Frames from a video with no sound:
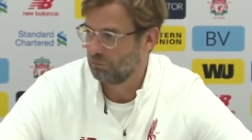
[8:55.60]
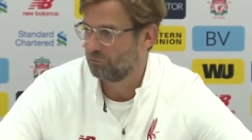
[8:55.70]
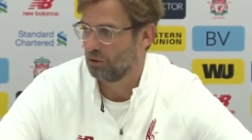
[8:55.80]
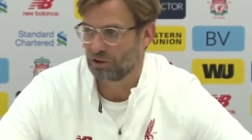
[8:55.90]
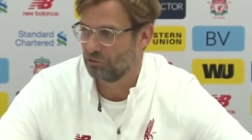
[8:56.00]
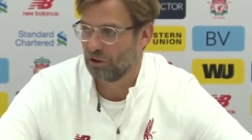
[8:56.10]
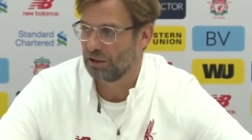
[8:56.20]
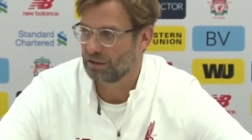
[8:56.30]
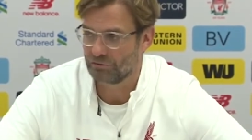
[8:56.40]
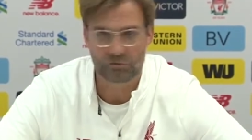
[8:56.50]
First of
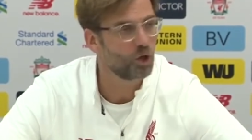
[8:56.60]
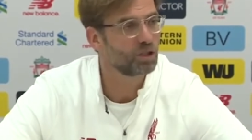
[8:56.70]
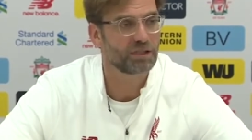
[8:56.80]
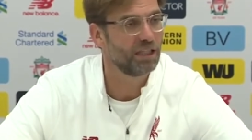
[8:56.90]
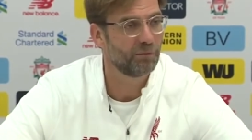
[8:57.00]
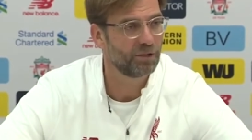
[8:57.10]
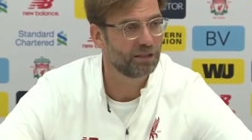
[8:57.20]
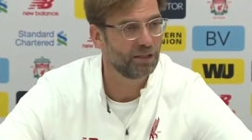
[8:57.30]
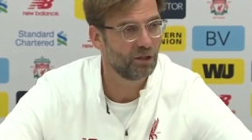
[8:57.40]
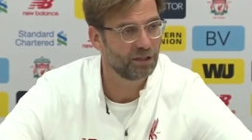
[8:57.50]
all, it's the first time
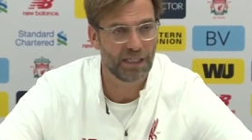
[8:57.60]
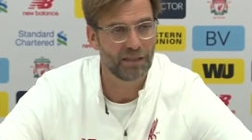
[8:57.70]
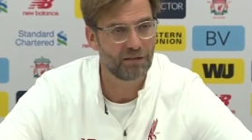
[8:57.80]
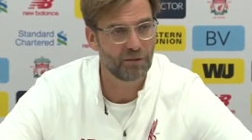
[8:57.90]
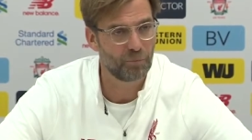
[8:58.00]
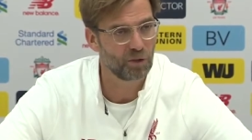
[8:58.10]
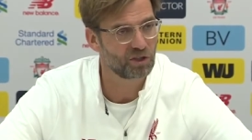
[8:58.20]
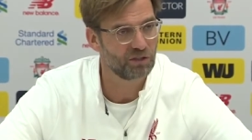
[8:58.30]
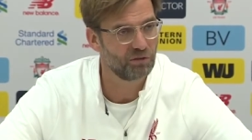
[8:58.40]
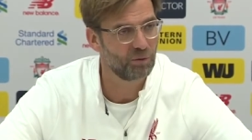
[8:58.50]
that I heard anything
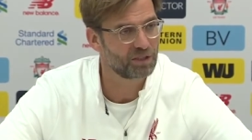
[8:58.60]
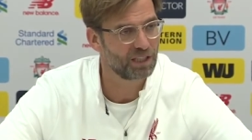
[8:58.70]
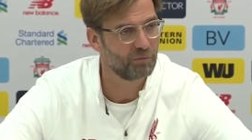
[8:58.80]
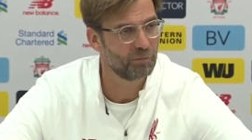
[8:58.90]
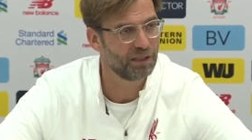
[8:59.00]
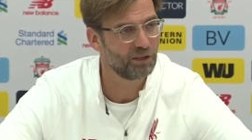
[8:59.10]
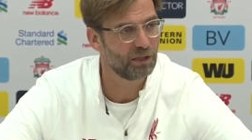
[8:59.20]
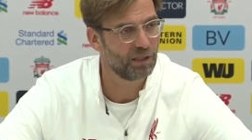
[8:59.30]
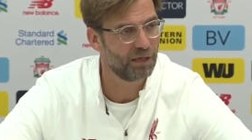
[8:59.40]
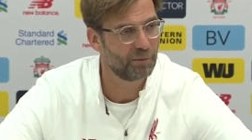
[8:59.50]
positive about Simon
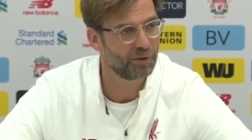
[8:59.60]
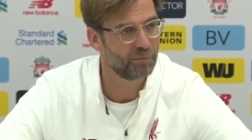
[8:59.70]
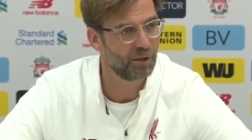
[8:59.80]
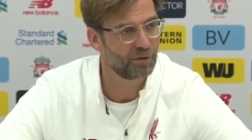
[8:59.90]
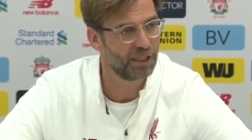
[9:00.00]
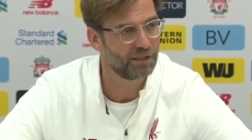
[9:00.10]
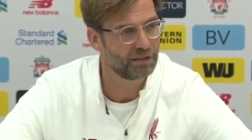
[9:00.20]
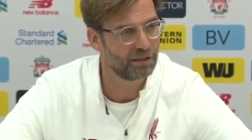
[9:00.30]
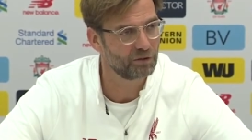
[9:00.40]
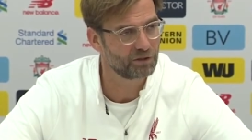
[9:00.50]
Mignolet. I'm happy about
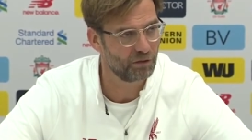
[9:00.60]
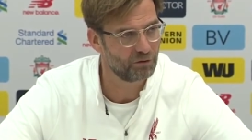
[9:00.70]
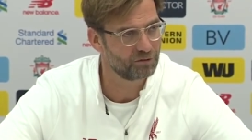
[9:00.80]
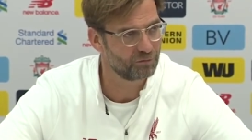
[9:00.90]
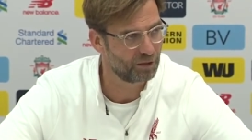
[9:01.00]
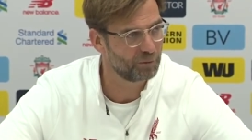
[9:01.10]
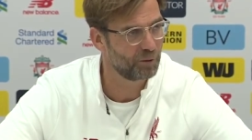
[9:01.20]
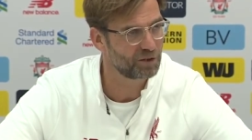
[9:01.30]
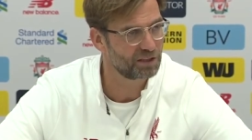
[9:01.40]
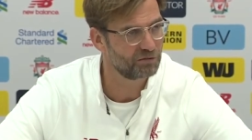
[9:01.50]
that. I was always
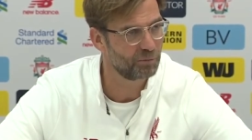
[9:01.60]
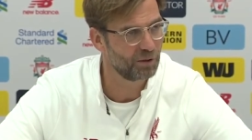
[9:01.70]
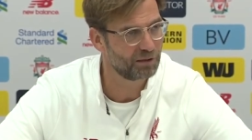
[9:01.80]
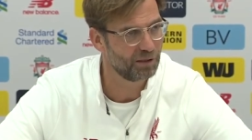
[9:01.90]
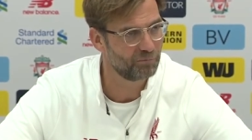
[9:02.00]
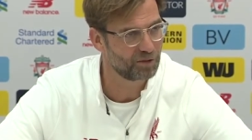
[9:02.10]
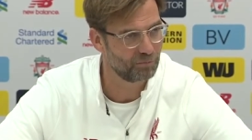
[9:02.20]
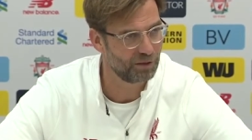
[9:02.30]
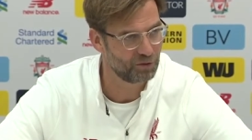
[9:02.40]
very positive about him, so